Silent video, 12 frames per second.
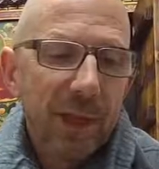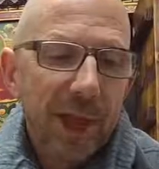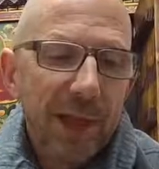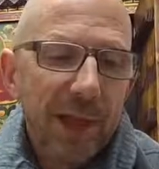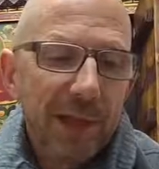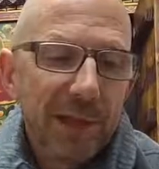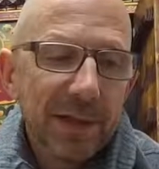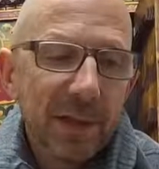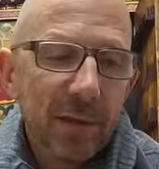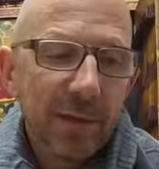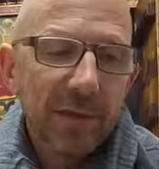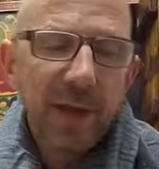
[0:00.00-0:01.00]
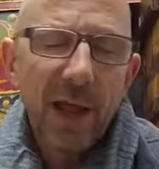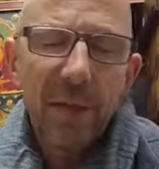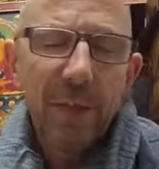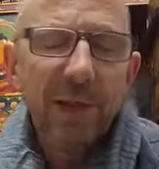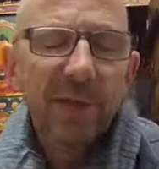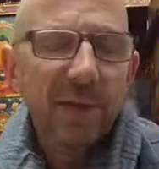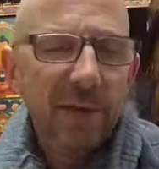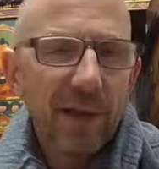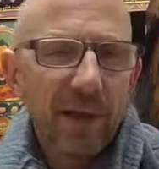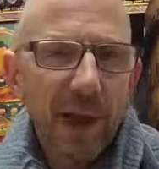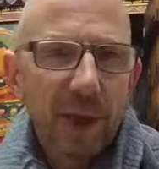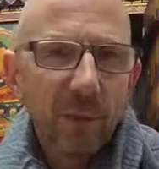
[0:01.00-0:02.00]
and you know there's a lot of places
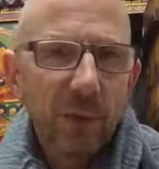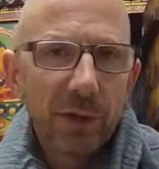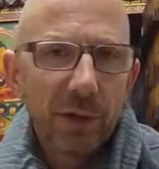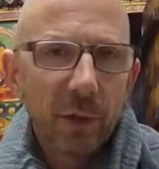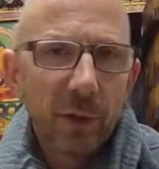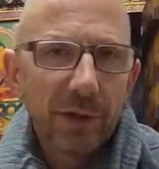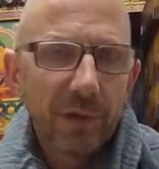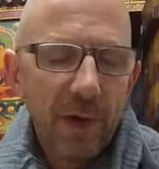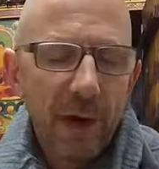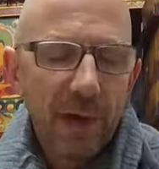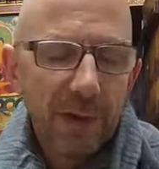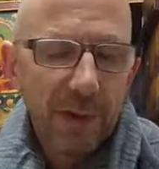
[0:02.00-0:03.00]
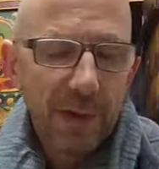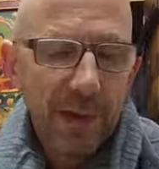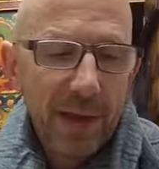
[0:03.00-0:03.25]
online where you're going to find